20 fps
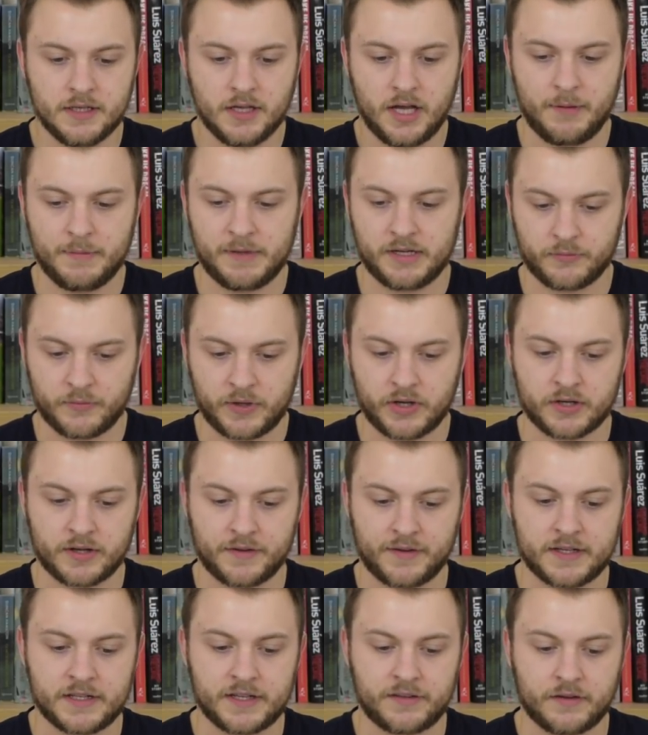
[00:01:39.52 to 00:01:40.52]
I mean, we've got
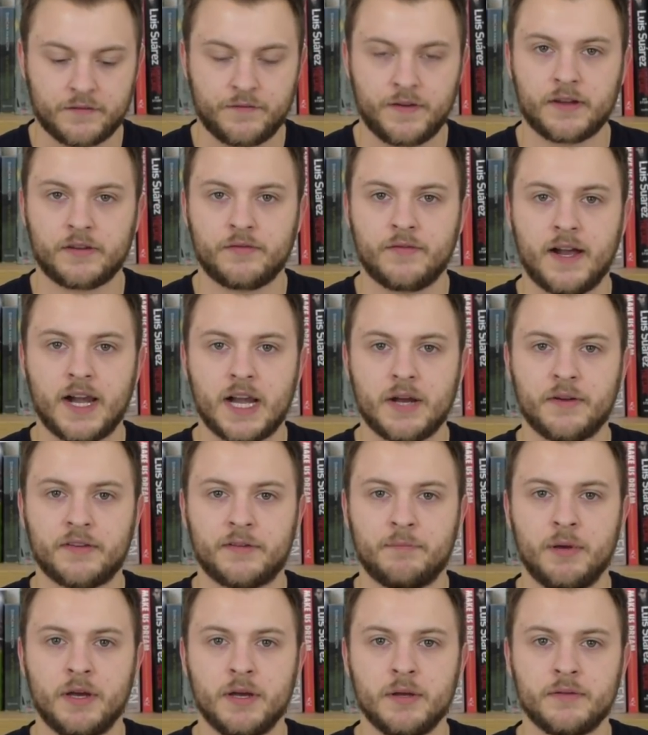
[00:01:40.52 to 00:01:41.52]
to take this at face value, I
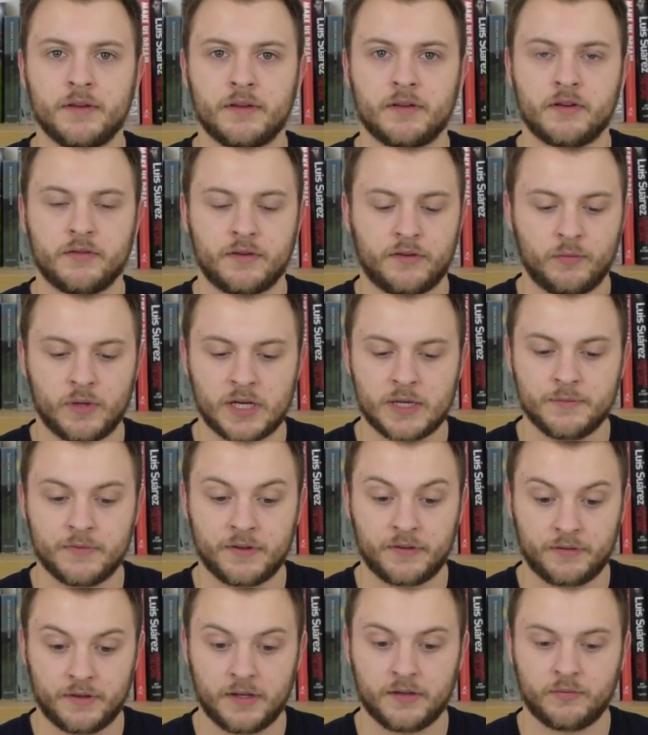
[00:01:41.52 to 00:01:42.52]
suppose. Chris
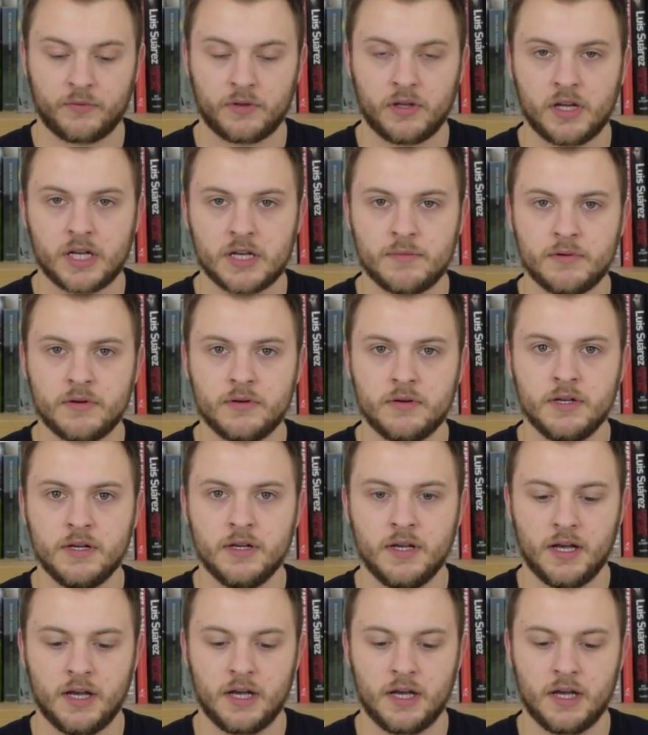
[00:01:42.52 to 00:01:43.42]
Williams is, is reliable.